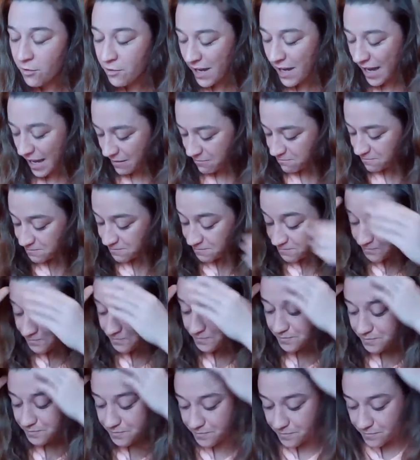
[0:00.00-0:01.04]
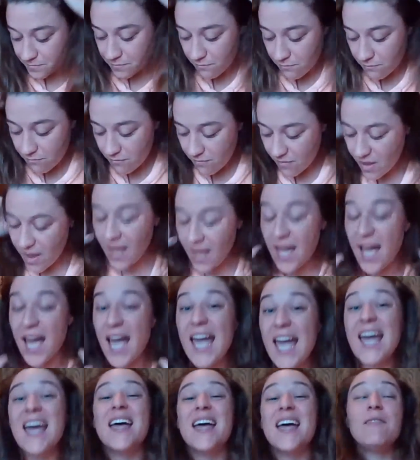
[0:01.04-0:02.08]
Okay.
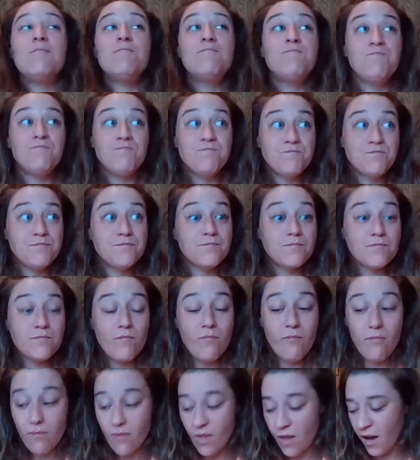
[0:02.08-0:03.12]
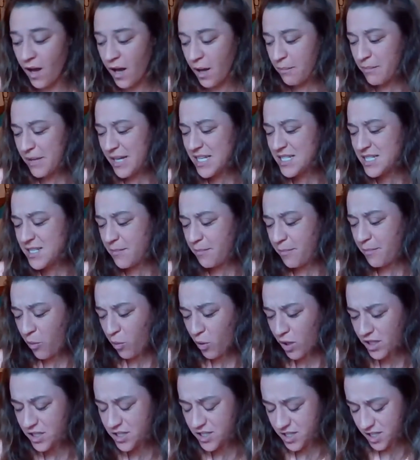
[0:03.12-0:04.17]
And it's
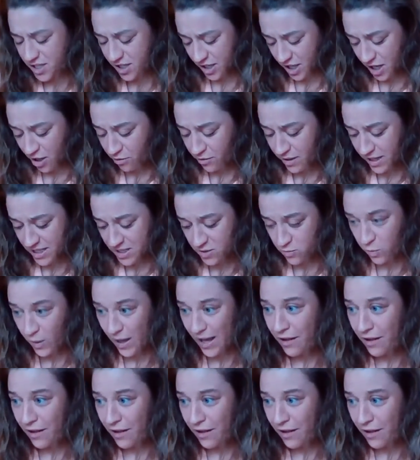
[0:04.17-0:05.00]
important to note as